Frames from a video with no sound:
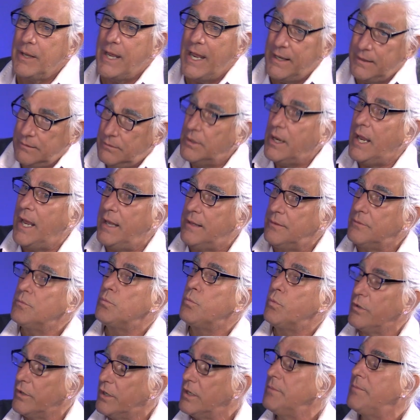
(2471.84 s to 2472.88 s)
and
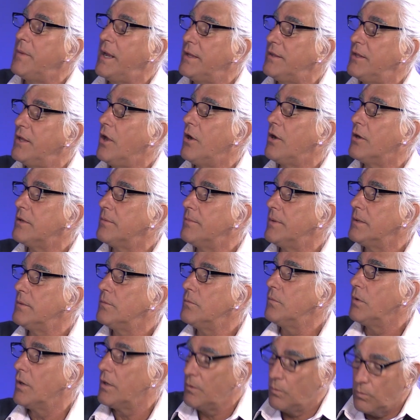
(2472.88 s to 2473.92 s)
and we're going to make the argument.
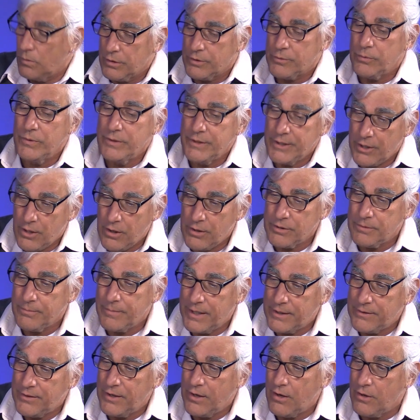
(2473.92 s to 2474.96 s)
We're going to work really hard to
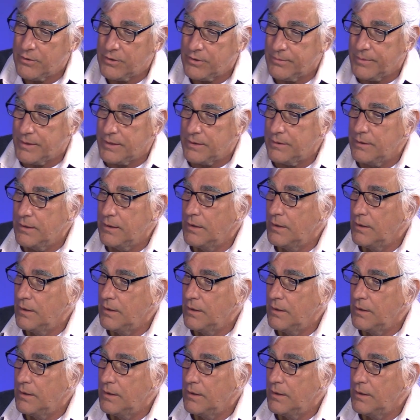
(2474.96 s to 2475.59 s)
make the argument